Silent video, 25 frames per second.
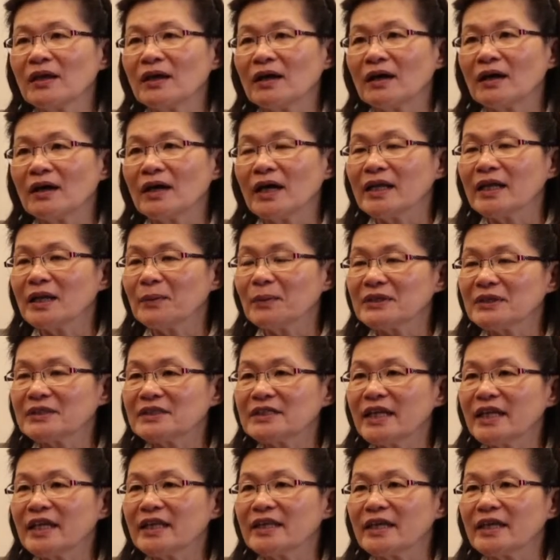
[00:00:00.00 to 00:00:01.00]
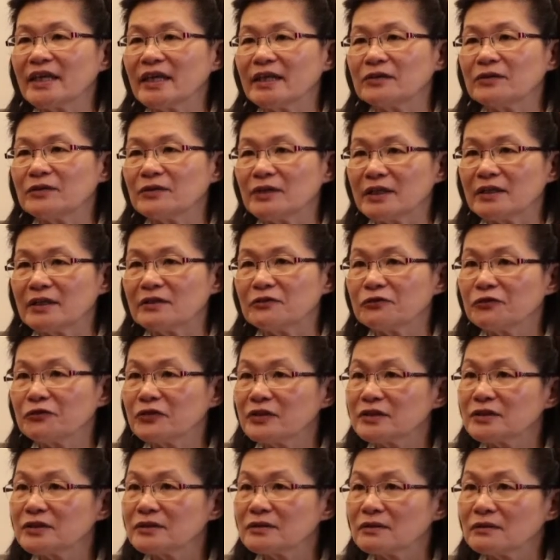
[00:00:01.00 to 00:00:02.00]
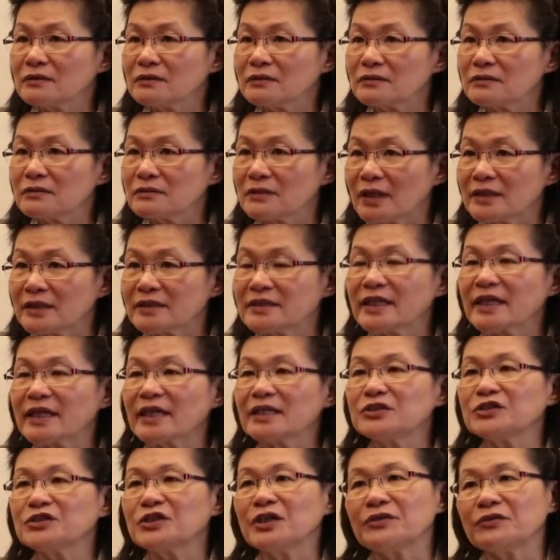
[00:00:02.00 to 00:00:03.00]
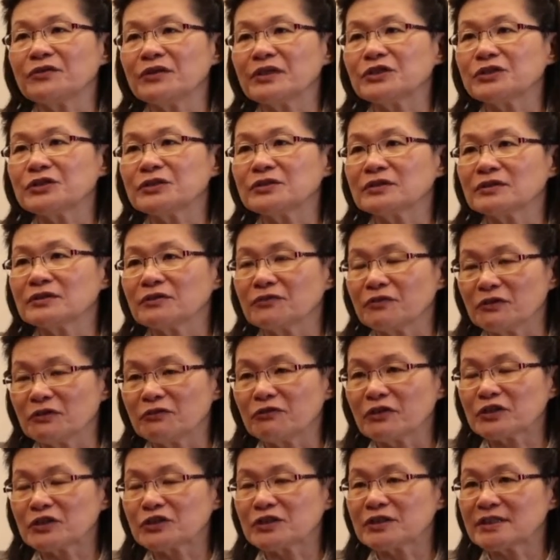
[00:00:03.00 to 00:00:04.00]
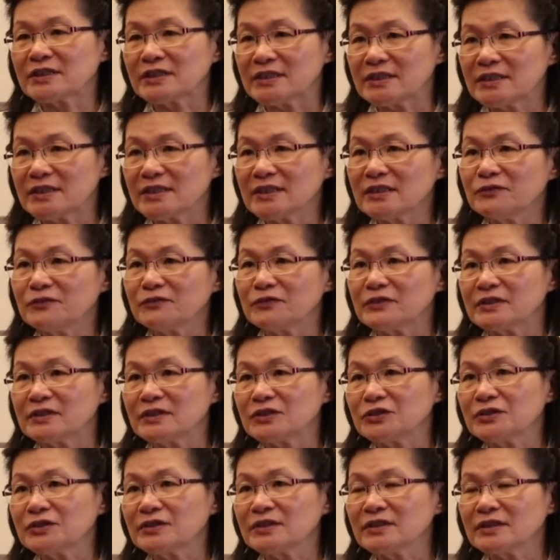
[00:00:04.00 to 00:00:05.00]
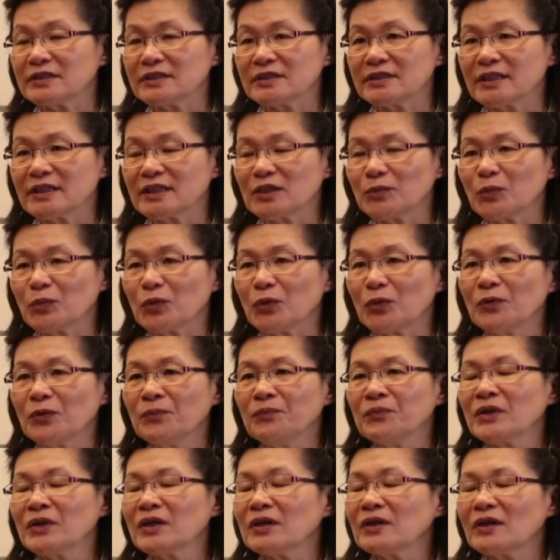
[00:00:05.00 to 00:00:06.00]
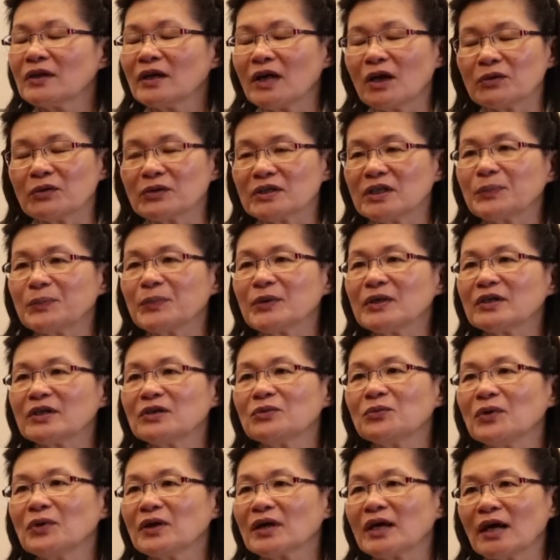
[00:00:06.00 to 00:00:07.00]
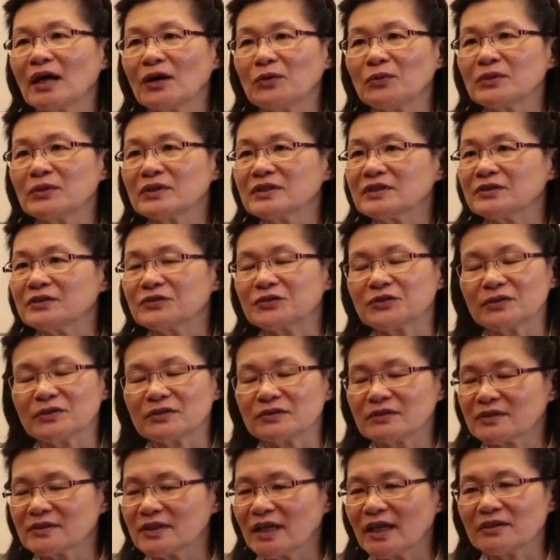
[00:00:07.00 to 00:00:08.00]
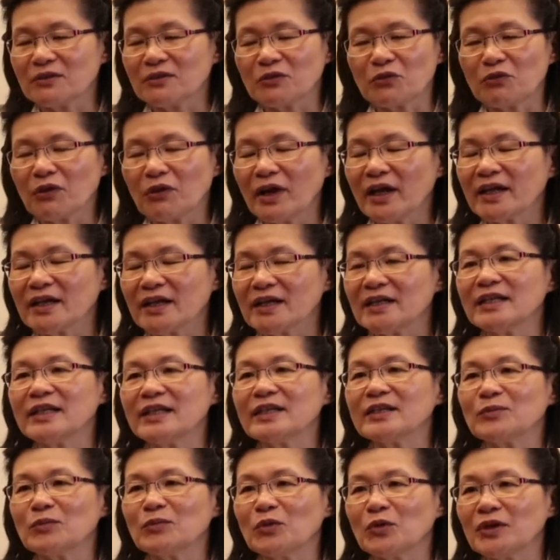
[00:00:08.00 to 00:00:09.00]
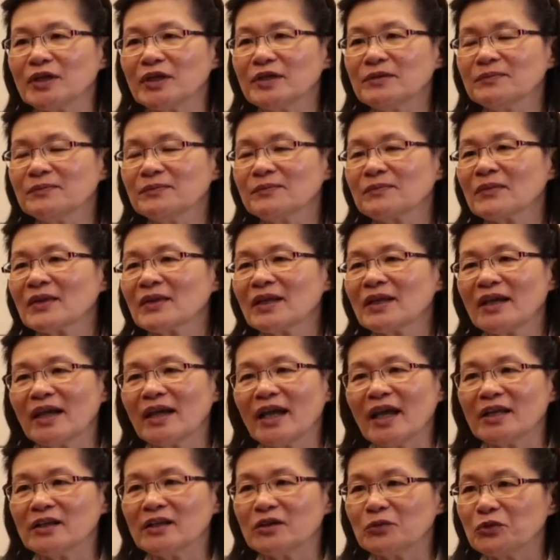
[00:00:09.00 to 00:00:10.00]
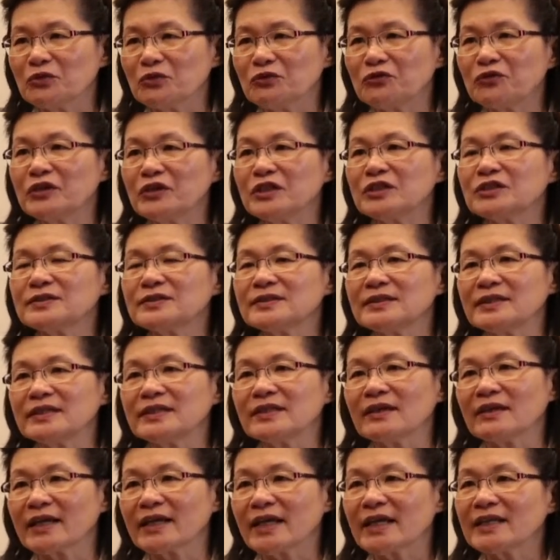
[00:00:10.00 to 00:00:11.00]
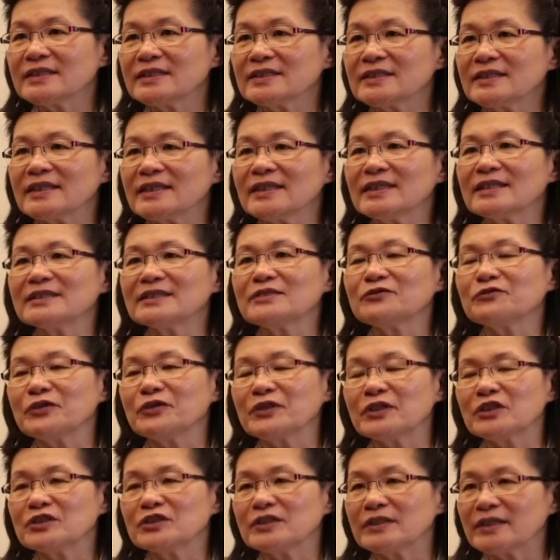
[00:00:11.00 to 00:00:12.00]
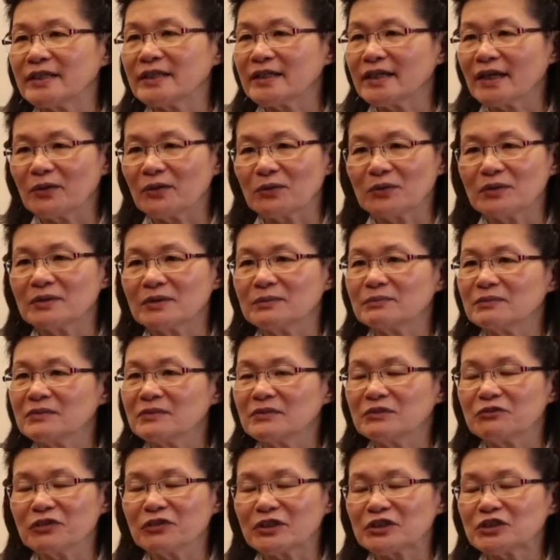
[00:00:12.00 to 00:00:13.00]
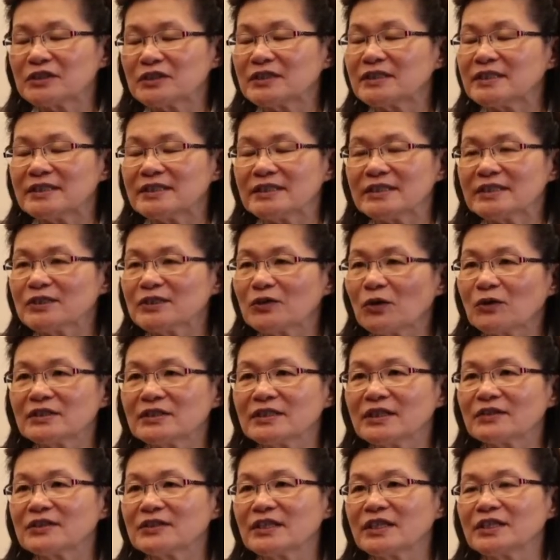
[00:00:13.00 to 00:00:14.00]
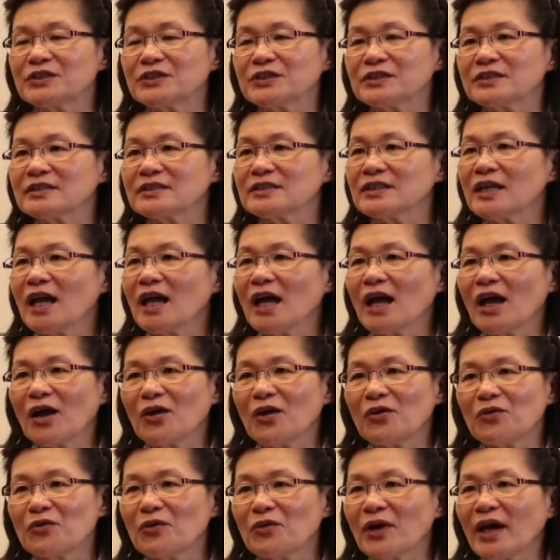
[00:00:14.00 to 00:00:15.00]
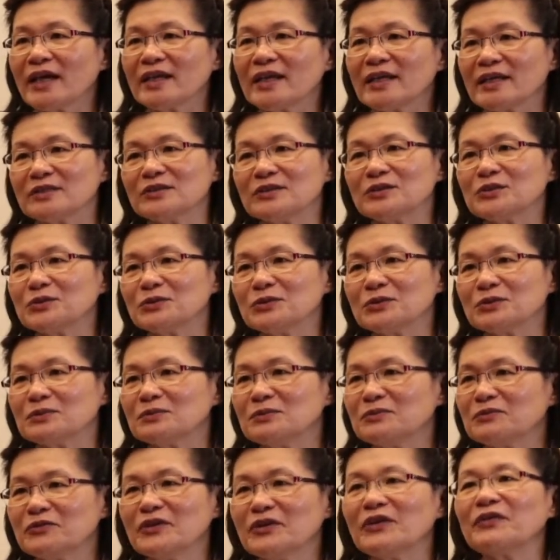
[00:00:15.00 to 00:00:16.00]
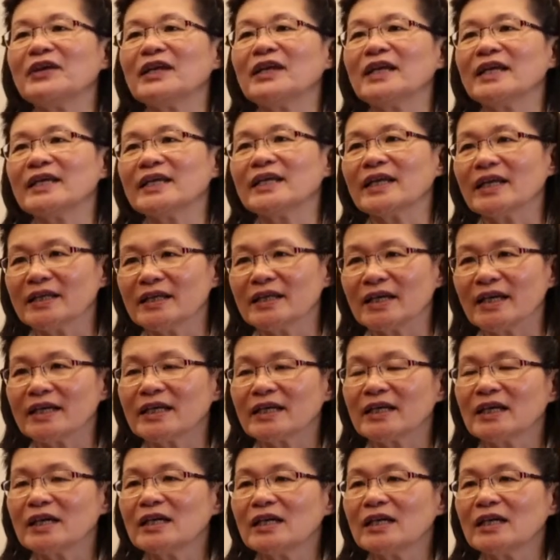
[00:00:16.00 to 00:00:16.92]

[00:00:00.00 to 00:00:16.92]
Uh, and I must say that, you know, in the first and second generations of infectious disease physicians in Singapore, our typical work hours is start right early in the morning, and we finish seeing our cases, finish seeing our infectious disease consultations right into very late at night.